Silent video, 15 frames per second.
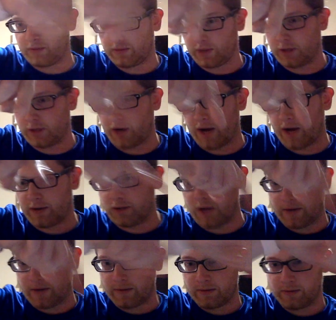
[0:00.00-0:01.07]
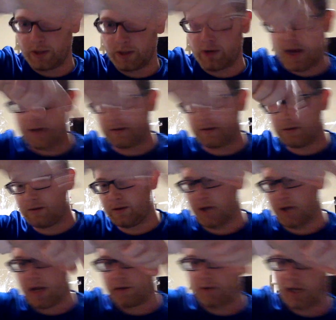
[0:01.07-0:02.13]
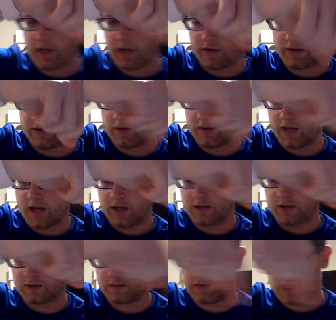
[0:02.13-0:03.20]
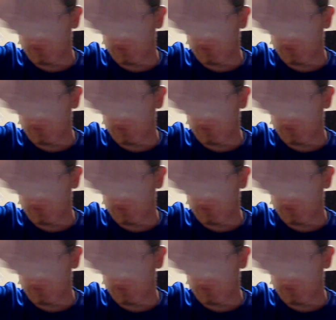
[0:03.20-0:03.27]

Where you at? Okay, you're right here. Okay, your